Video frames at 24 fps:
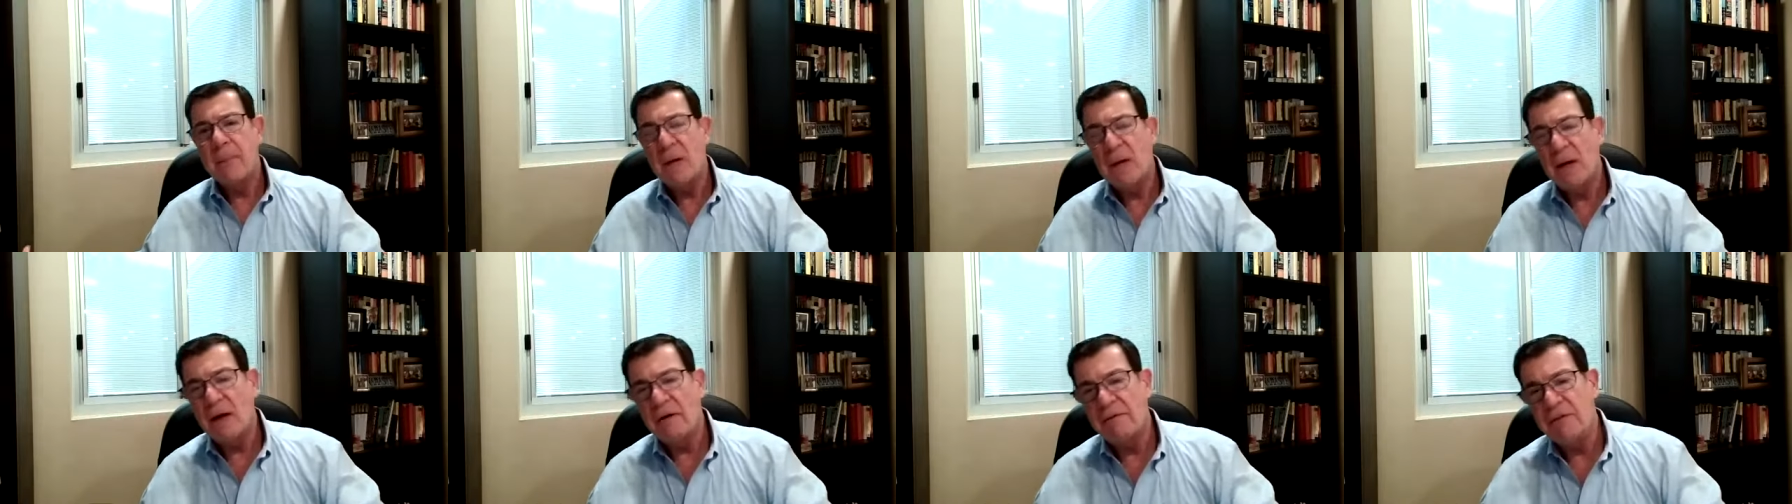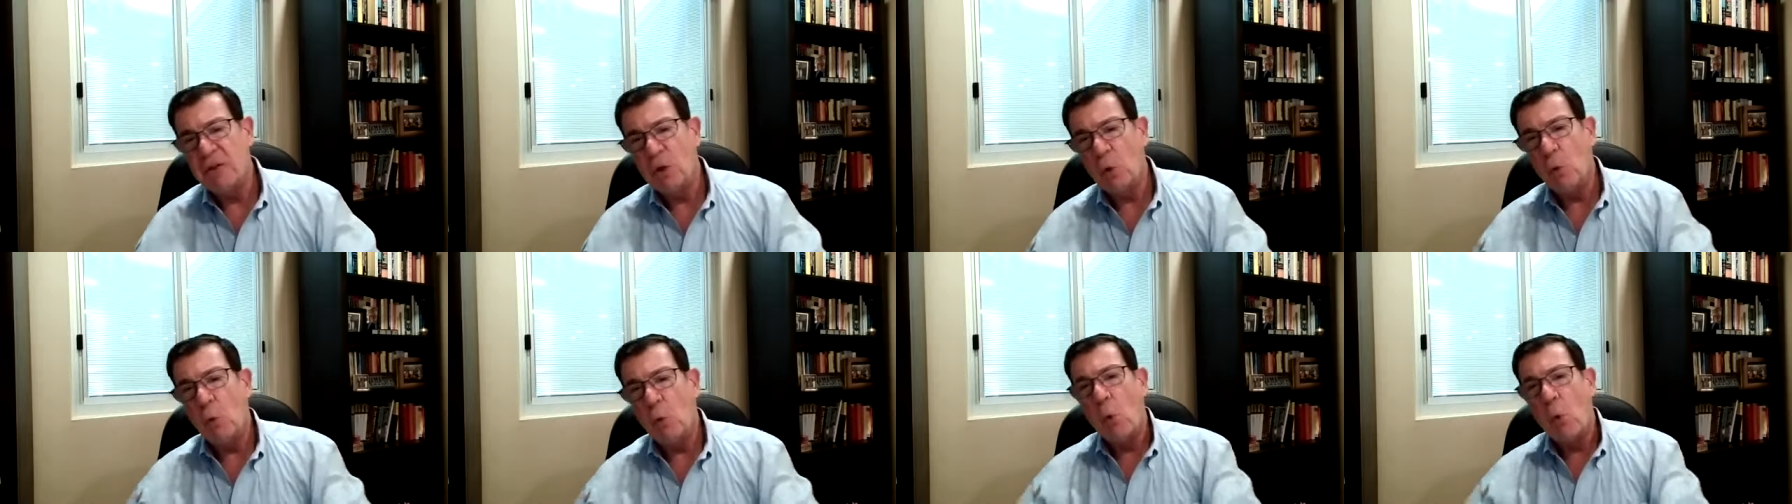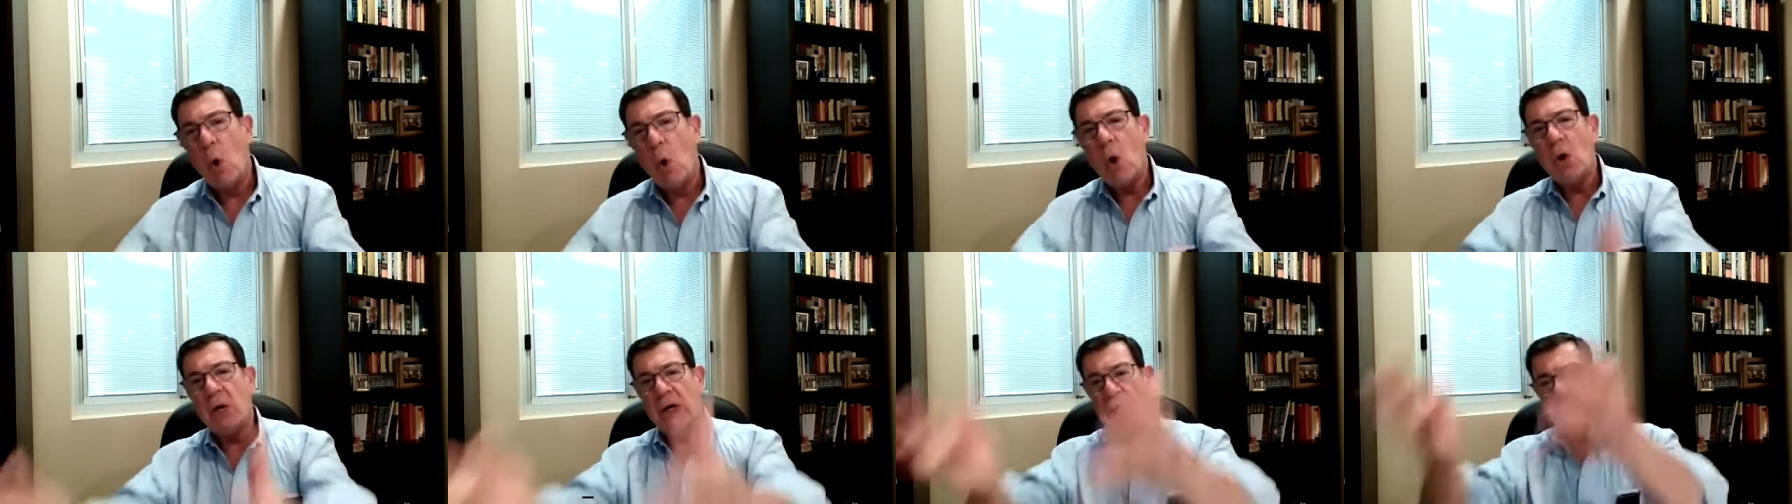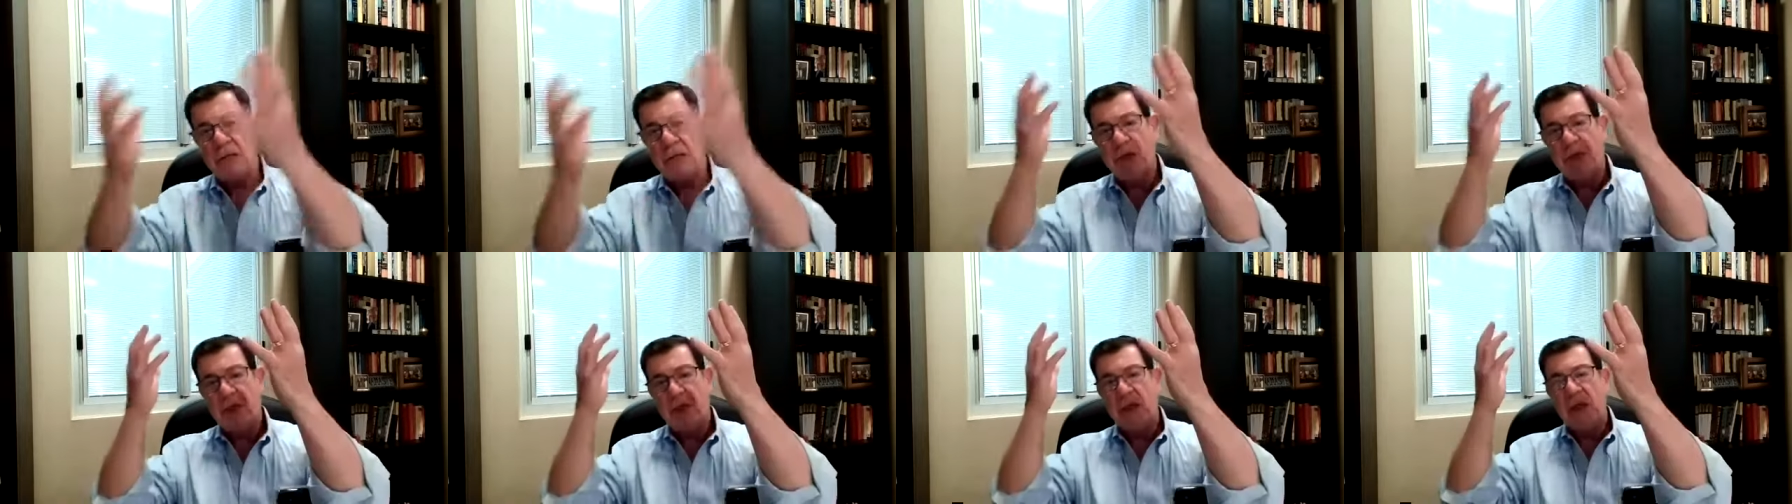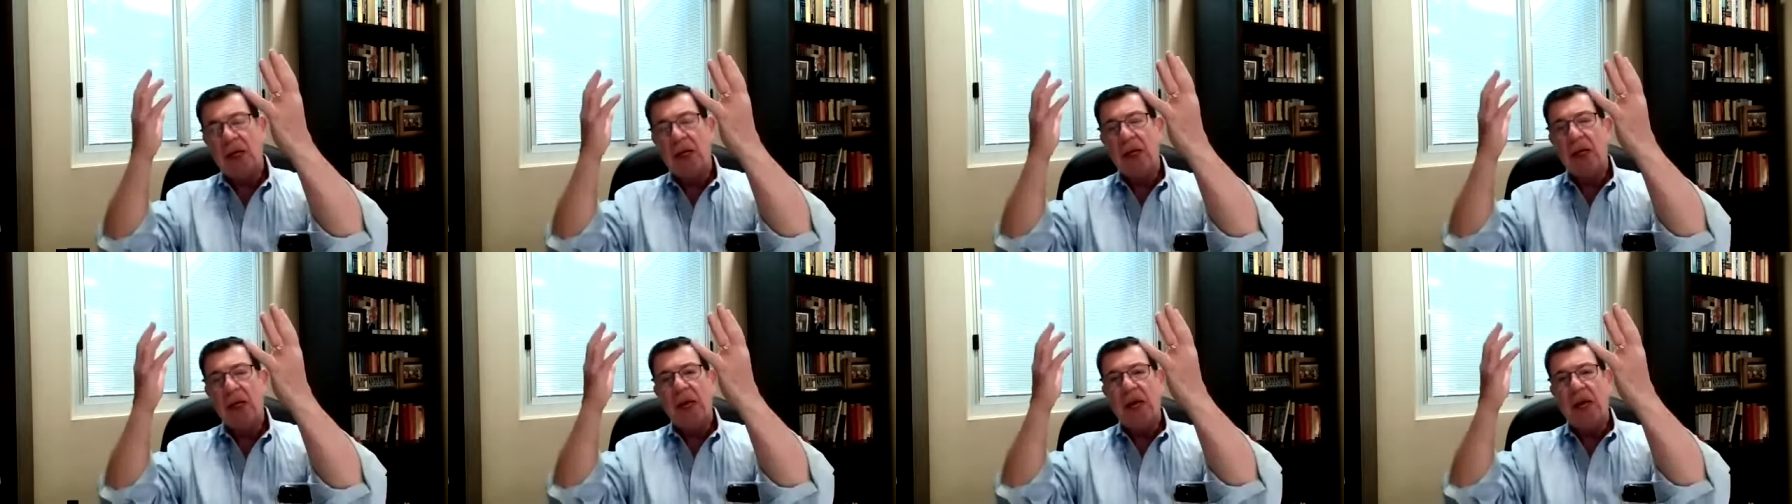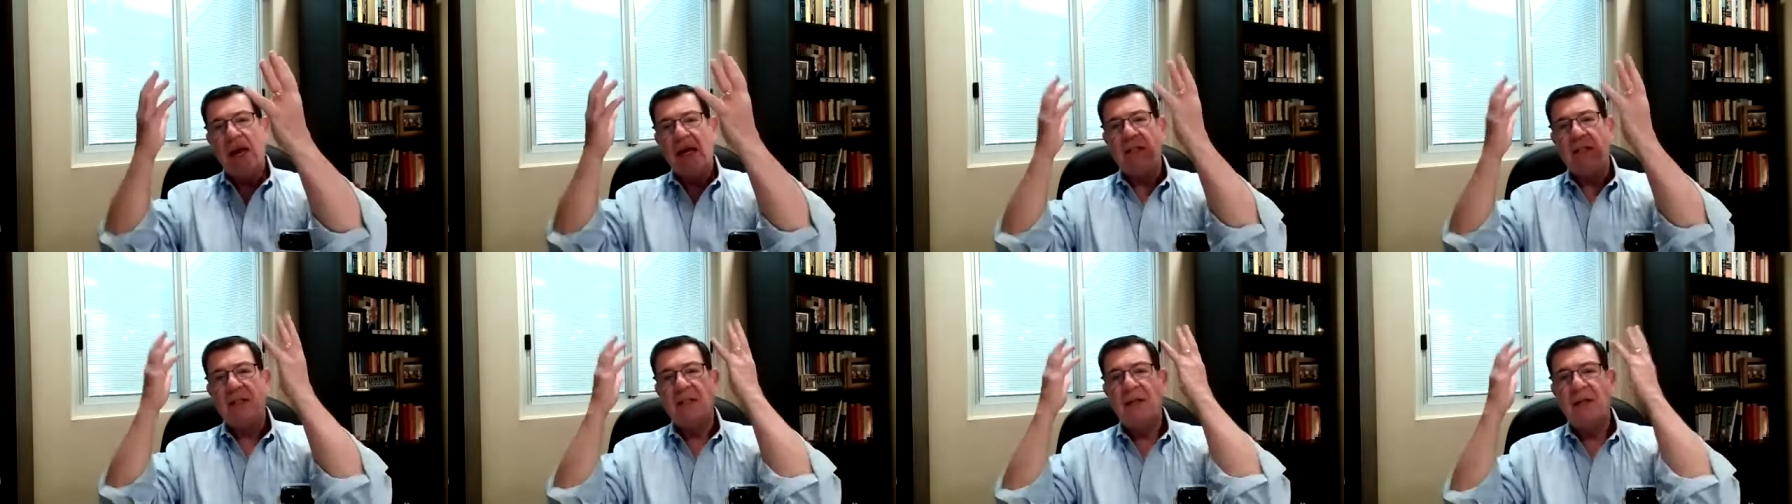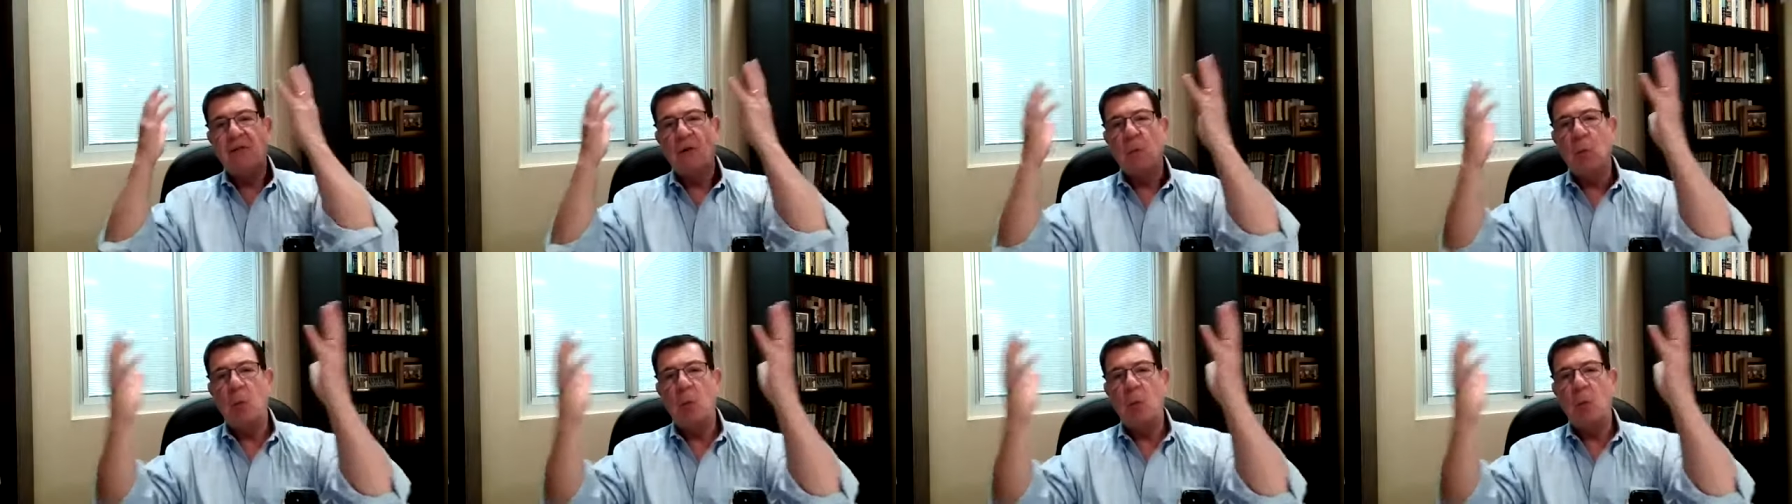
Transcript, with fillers: of the waters has never